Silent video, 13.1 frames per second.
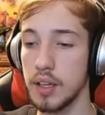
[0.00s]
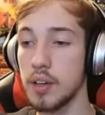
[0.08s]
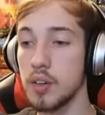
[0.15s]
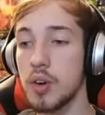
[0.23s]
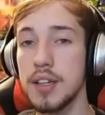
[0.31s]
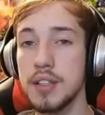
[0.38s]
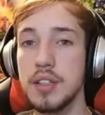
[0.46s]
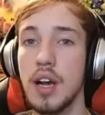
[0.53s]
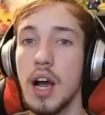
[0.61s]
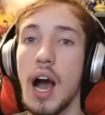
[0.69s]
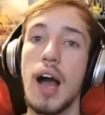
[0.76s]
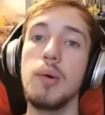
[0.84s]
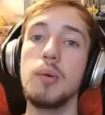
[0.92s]
granted,
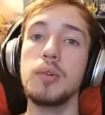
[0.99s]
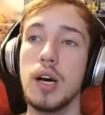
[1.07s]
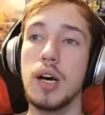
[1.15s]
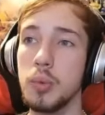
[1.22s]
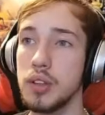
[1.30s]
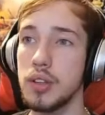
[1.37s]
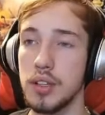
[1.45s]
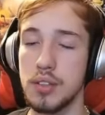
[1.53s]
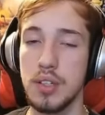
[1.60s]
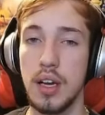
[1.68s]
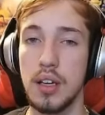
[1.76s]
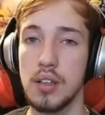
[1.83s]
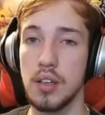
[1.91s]
I will come with this.
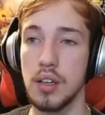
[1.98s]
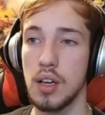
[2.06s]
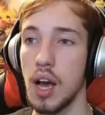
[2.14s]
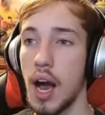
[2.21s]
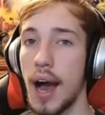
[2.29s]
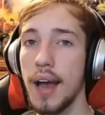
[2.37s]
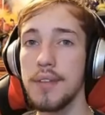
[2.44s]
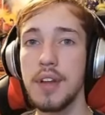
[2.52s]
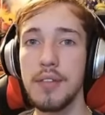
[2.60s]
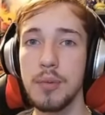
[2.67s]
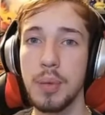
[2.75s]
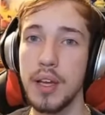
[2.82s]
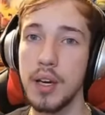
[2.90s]
I have
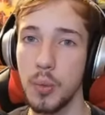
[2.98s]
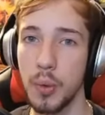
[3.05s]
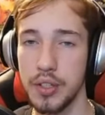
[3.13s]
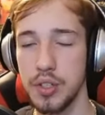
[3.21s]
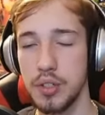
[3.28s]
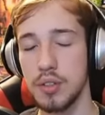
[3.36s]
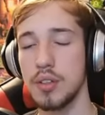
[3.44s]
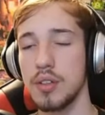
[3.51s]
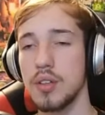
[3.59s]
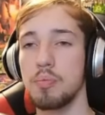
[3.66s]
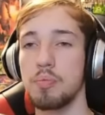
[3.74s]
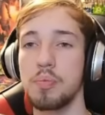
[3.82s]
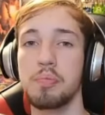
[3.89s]
never played a witch.
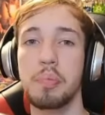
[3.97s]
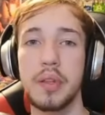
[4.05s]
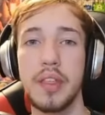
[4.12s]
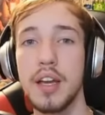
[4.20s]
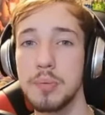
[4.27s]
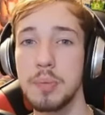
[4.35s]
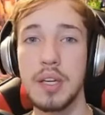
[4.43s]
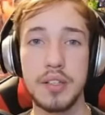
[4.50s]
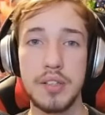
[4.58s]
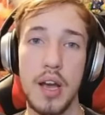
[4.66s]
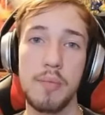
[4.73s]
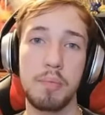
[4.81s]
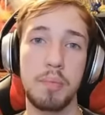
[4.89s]
but that is because
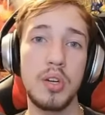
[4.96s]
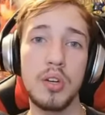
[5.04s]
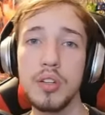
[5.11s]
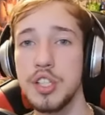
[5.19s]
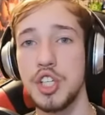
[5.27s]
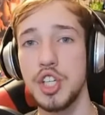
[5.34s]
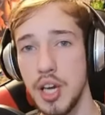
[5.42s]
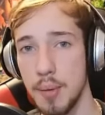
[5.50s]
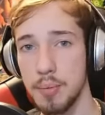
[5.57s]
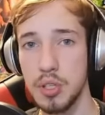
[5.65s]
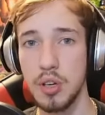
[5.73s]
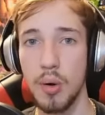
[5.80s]
I purely jam so